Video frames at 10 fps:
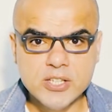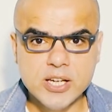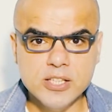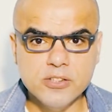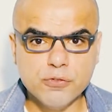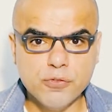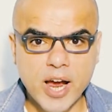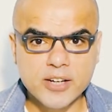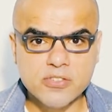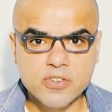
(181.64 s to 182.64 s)
details,
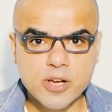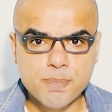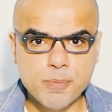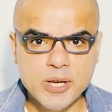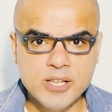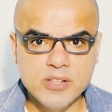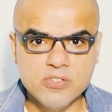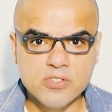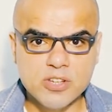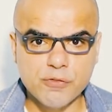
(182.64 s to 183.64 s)
facts,
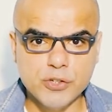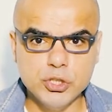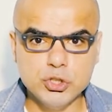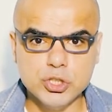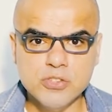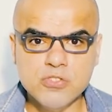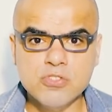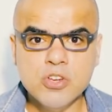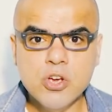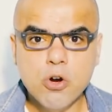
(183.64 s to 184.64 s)
opinions,
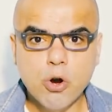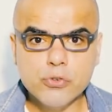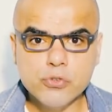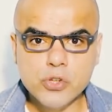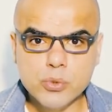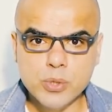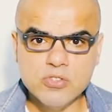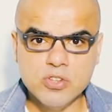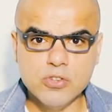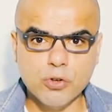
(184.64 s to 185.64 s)
definitions, or
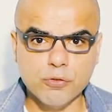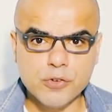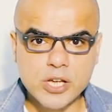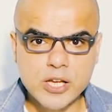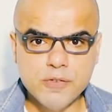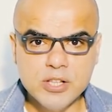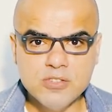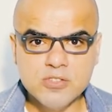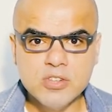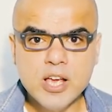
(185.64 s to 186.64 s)
sequences of
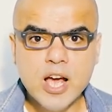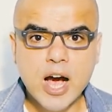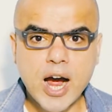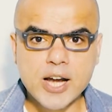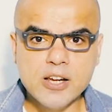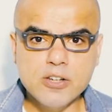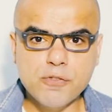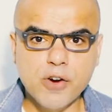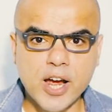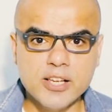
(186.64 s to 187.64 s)
events,
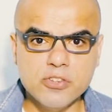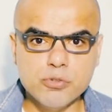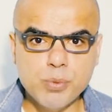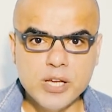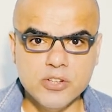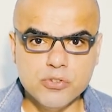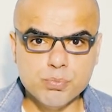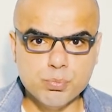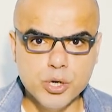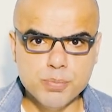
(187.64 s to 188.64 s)
identifying a
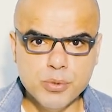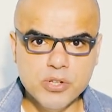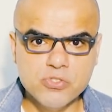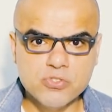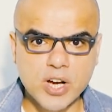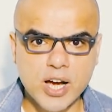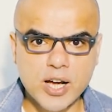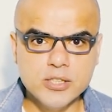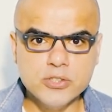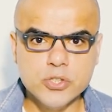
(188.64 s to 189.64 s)
speaker's purpose,
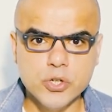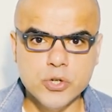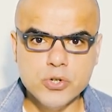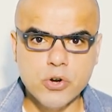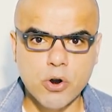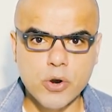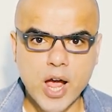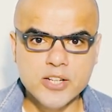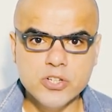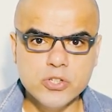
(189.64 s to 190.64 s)
style, tone,
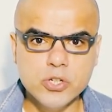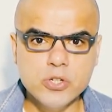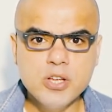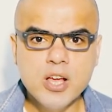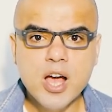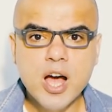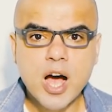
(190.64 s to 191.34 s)
or attitude,